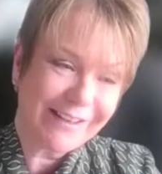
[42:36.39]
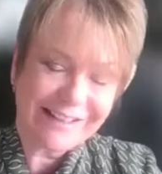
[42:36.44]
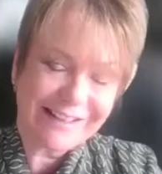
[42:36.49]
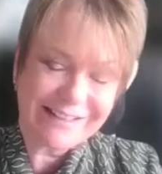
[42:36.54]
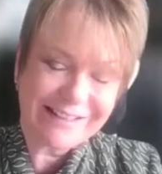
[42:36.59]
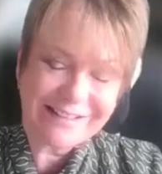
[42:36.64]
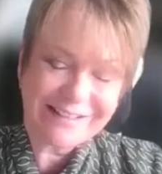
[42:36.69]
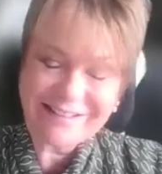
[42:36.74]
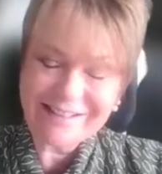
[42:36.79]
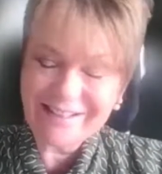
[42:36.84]

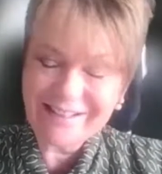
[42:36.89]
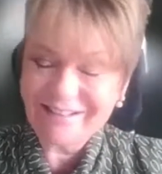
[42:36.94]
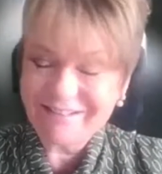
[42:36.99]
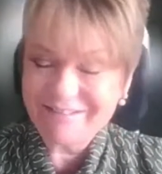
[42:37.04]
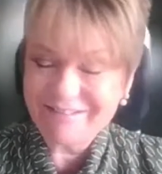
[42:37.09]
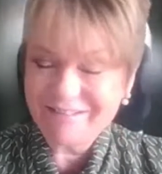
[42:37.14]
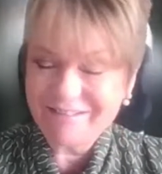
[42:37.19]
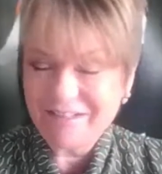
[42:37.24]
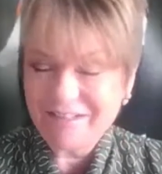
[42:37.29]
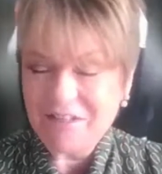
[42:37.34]
And I
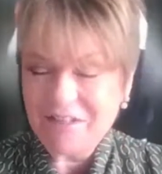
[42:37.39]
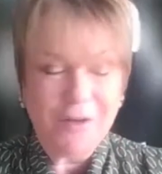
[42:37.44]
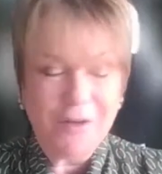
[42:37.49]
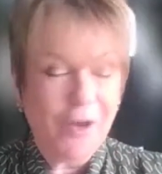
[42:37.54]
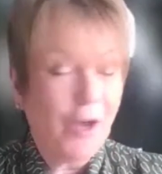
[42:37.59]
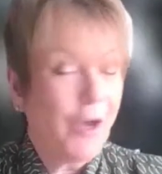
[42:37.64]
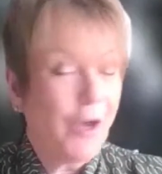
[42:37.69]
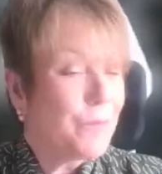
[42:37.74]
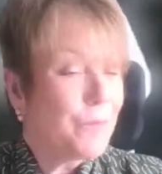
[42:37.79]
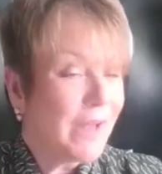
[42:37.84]

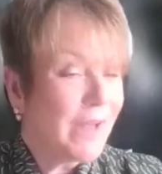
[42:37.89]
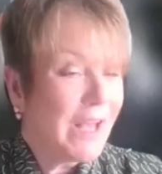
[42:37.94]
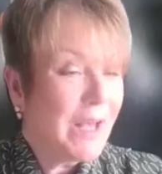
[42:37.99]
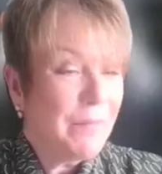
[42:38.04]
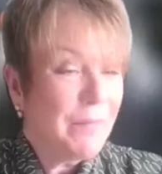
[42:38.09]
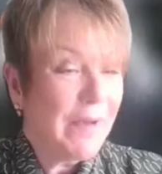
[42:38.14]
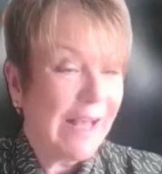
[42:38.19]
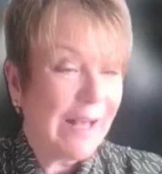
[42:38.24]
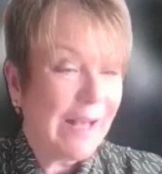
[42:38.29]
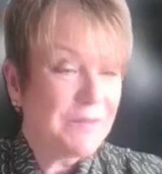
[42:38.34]
hope
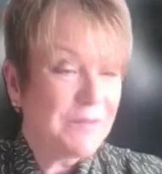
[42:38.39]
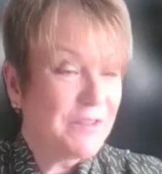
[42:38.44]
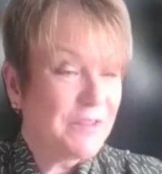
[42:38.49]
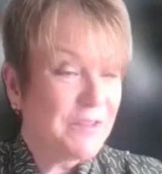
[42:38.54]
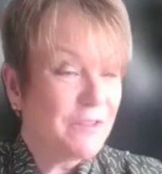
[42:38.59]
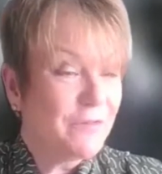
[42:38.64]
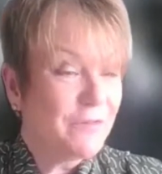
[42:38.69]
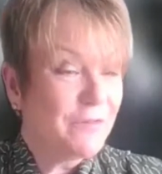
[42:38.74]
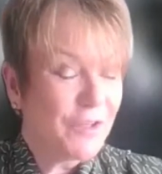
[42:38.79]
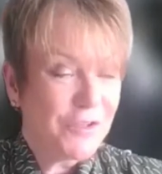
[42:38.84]
perhaps in
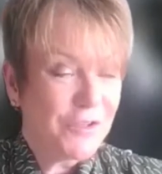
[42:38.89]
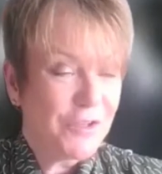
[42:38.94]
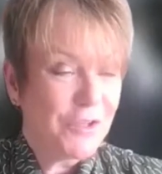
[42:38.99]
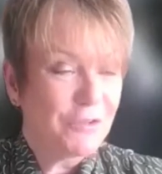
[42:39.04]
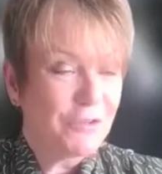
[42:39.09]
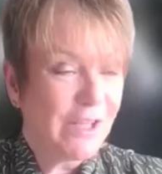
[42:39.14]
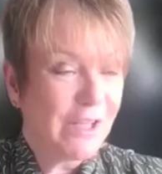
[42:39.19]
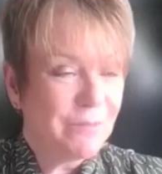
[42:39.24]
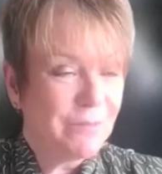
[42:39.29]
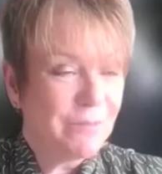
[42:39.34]
the future
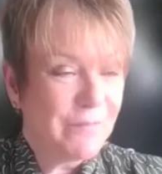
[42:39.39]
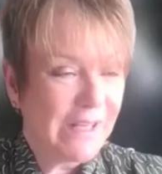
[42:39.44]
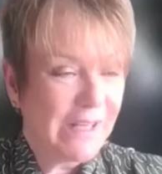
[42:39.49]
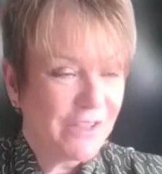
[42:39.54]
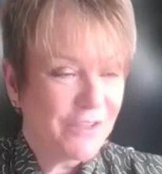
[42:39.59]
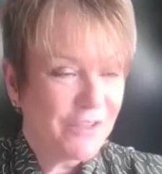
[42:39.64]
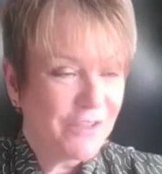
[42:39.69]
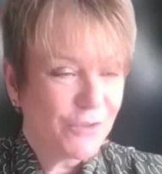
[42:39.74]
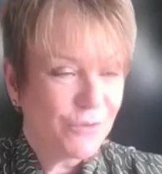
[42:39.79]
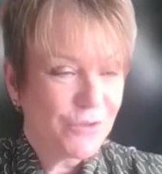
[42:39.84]
you'll come
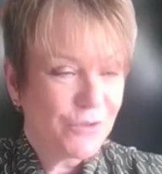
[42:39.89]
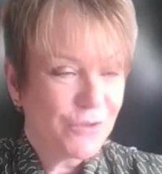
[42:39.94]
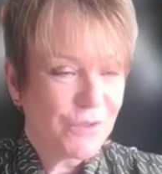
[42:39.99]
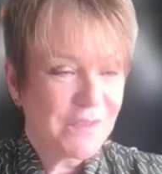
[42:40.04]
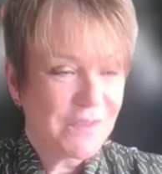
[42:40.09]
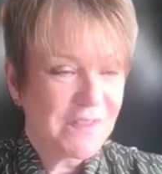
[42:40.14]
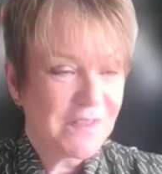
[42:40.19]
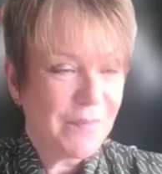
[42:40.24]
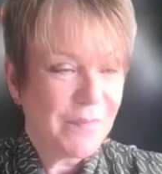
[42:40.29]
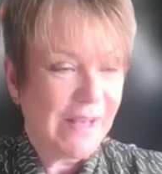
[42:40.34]
back and talk
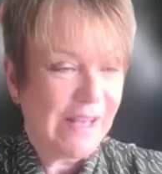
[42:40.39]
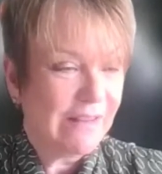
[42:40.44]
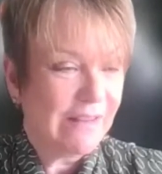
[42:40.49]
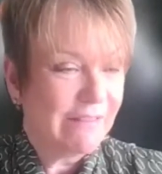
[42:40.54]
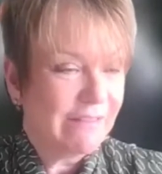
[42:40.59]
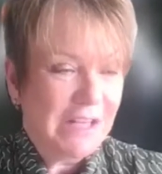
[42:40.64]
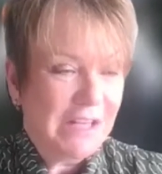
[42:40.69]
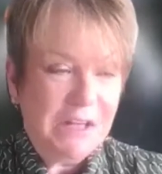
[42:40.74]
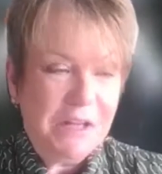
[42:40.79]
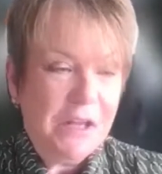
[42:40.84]
to us
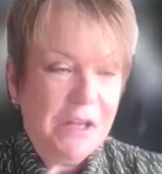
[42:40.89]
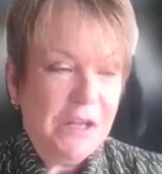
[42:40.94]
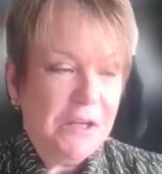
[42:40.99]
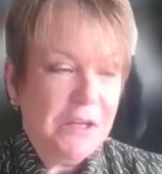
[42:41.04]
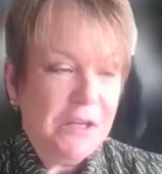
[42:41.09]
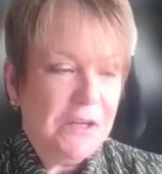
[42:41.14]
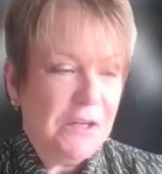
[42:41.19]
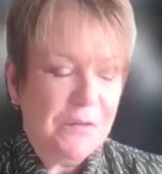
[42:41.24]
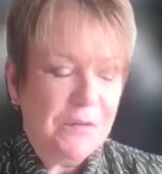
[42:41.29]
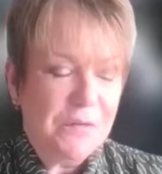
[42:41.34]
about
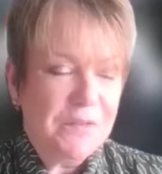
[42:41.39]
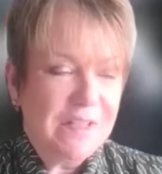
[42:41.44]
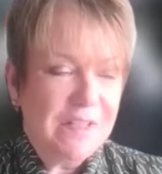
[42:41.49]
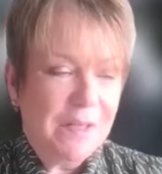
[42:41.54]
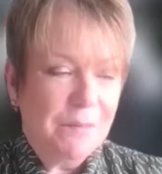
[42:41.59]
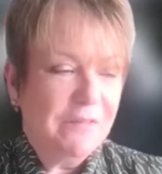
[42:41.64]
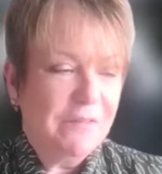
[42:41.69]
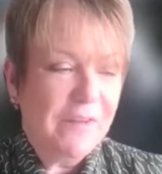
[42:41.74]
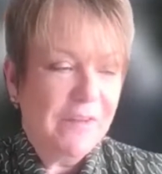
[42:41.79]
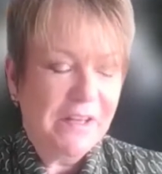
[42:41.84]

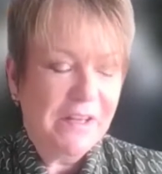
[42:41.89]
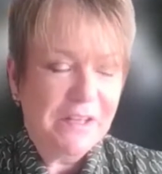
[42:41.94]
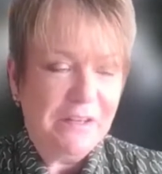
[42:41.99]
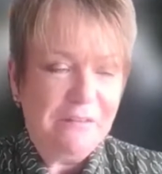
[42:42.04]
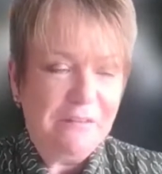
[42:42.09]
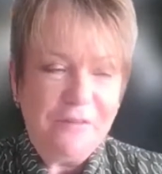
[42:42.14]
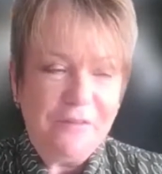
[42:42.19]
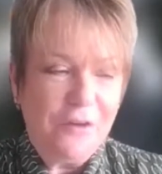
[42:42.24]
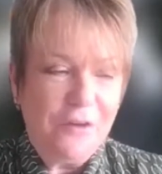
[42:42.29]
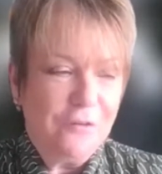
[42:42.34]
some
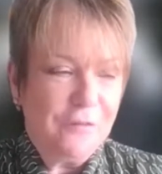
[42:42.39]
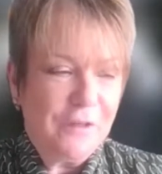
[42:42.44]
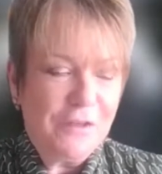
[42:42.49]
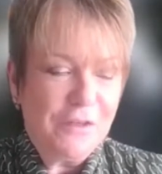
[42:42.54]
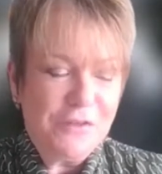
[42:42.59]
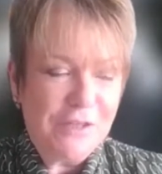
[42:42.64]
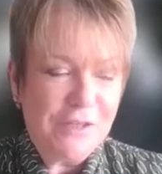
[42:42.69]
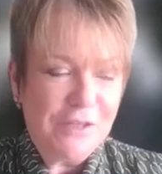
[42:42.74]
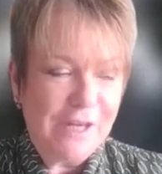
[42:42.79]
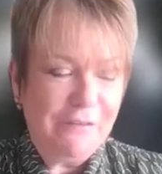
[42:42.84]
event
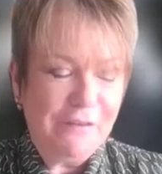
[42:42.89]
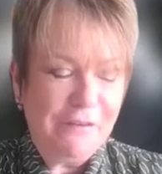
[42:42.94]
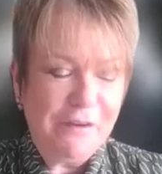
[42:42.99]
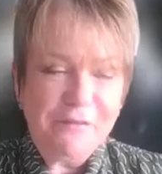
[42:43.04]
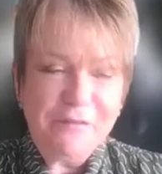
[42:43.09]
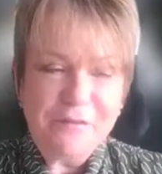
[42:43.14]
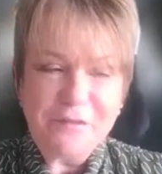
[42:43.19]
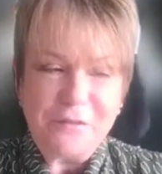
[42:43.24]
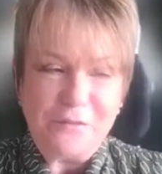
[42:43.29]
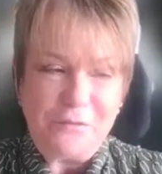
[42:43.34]
involving
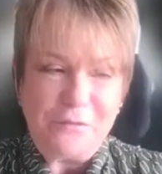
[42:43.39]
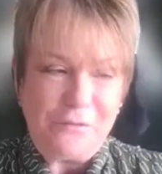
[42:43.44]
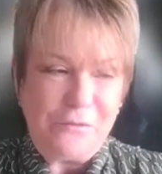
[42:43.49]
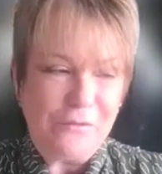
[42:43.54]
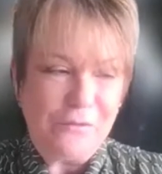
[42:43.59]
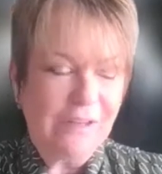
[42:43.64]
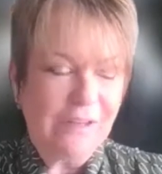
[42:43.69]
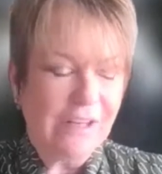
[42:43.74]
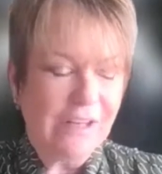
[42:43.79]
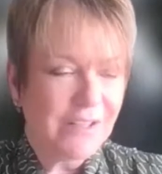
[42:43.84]
sheriffs
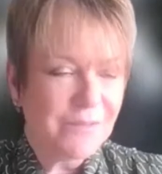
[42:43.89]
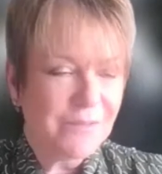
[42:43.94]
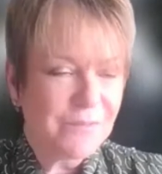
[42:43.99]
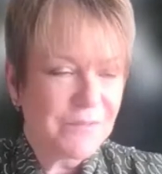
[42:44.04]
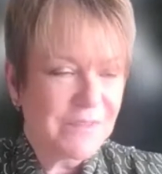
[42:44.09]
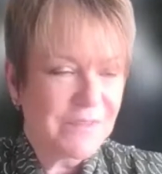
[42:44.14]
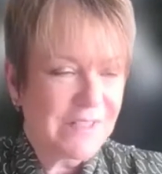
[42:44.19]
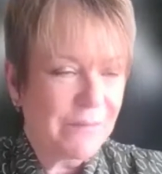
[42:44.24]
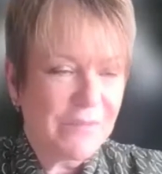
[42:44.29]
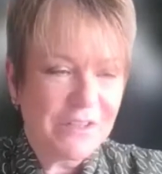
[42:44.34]
or
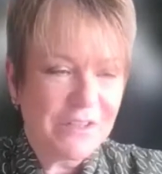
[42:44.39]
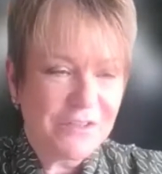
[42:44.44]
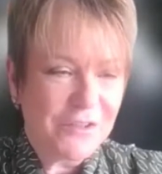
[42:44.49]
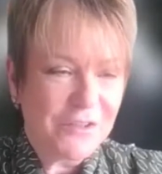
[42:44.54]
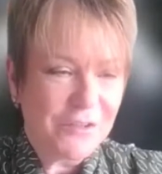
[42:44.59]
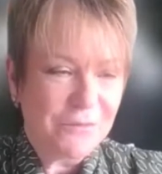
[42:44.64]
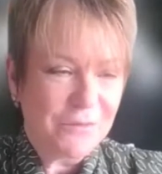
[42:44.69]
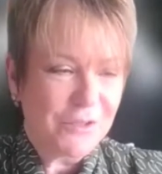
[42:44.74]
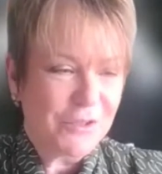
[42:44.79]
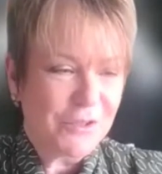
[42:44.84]
something to
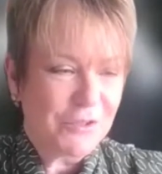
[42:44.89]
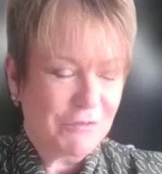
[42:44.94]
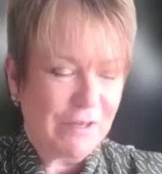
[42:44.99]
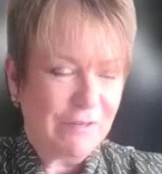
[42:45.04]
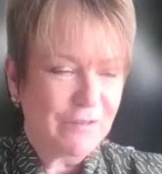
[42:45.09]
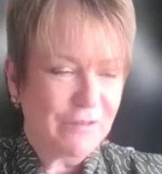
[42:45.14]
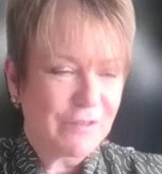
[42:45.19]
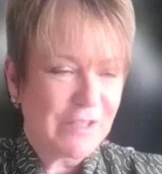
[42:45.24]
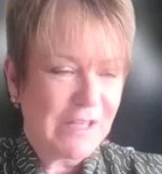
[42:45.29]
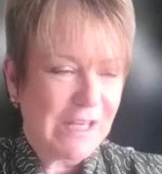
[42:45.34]
do with the
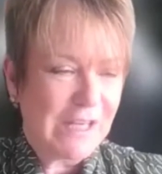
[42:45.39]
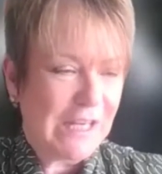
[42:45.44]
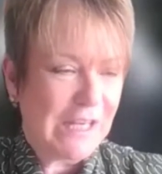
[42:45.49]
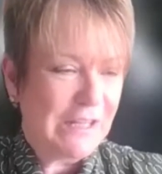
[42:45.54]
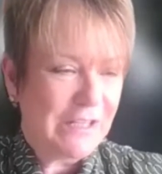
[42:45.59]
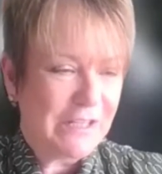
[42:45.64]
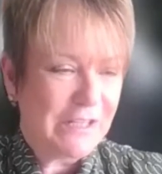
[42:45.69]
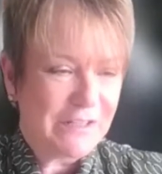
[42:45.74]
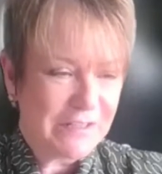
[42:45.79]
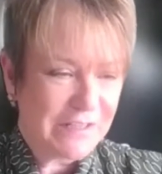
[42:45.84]
Shergroup
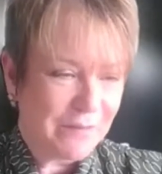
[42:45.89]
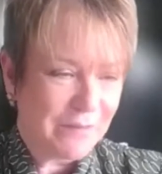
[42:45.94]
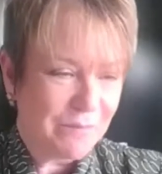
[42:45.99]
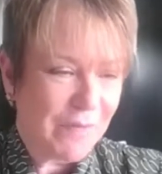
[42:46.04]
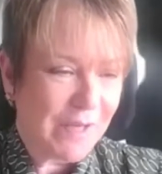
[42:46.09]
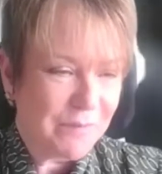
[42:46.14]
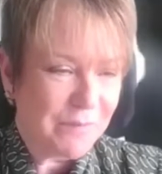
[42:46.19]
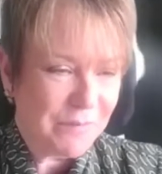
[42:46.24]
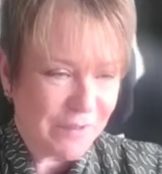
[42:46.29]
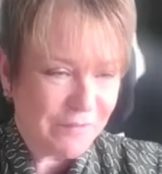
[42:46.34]

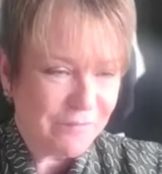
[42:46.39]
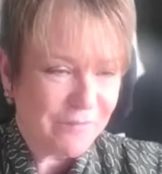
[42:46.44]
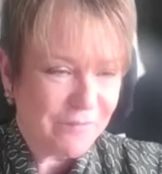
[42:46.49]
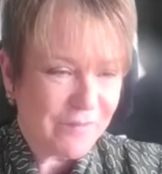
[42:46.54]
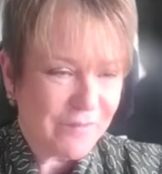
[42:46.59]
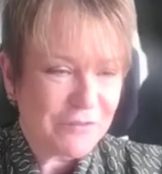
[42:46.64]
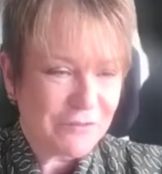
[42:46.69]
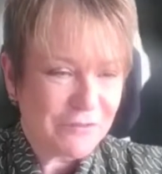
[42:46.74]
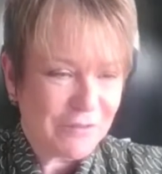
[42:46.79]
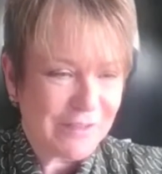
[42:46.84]
that might be of
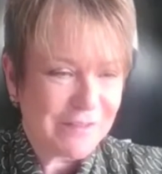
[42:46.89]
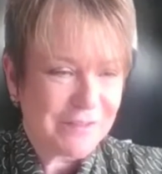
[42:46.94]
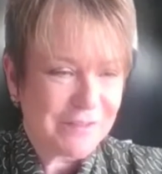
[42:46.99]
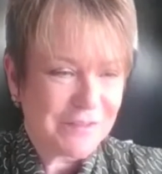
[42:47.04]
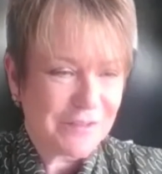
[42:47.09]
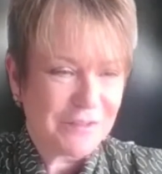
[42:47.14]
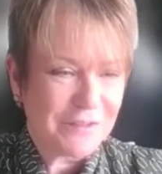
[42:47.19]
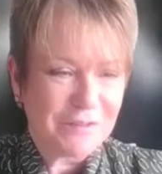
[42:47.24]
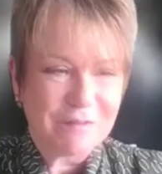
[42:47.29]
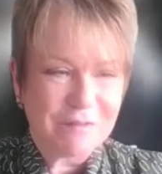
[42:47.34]

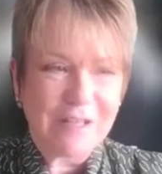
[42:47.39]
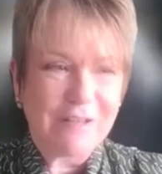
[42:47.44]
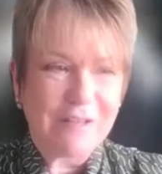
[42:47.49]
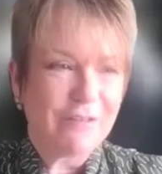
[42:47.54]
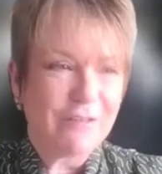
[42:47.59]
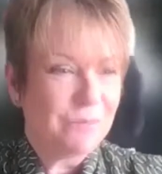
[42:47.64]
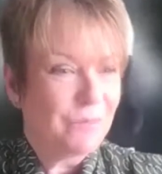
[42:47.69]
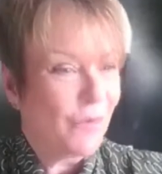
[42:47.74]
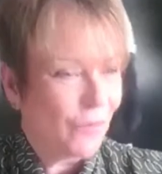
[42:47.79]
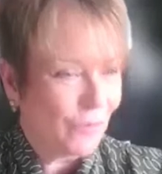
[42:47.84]
interest to
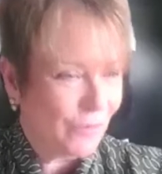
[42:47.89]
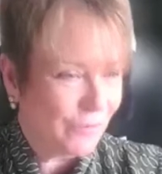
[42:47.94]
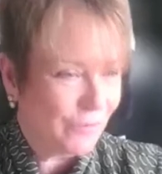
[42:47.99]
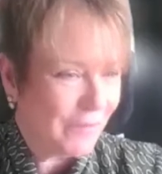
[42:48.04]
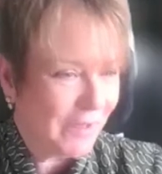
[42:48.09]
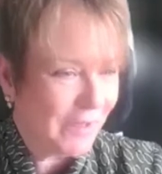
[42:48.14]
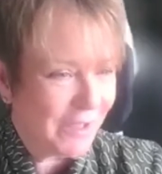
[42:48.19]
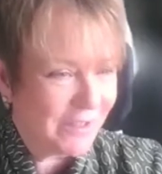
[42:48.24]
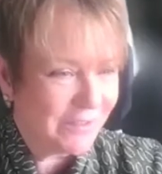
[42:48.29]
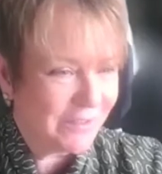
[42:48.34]
even more of